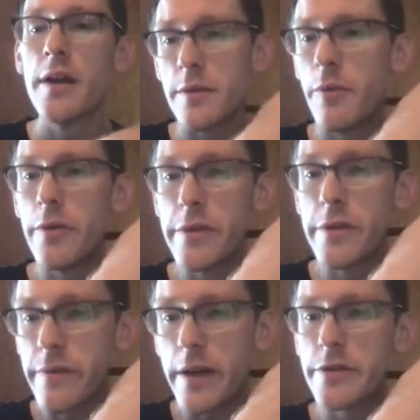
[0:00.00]
to moles
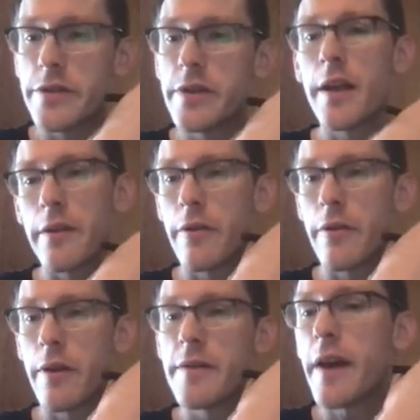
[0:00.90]
of hydrogen, and the
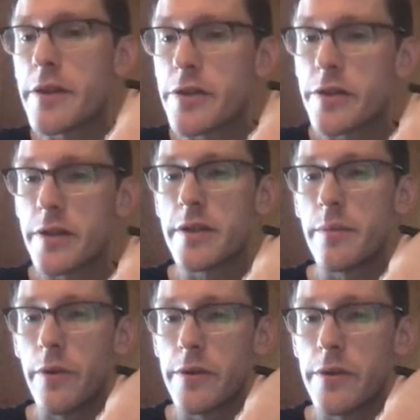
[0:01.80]
grams of nitrogen to
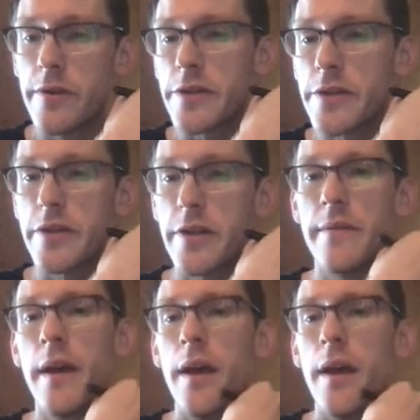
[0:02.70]
moles of nitrogen.